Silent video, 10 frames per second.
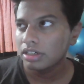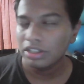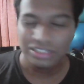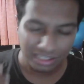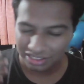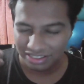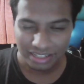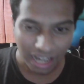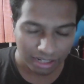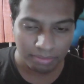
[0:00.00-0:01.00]
sorry, the
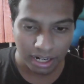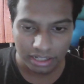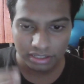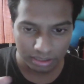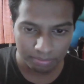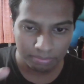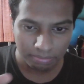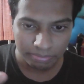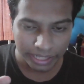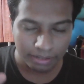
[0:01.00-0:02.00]
dark matter, the
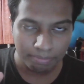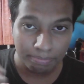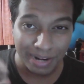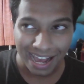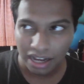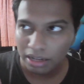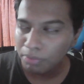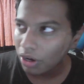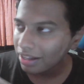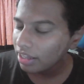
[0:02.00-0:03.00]
big black
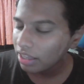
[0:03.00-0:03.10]
ball.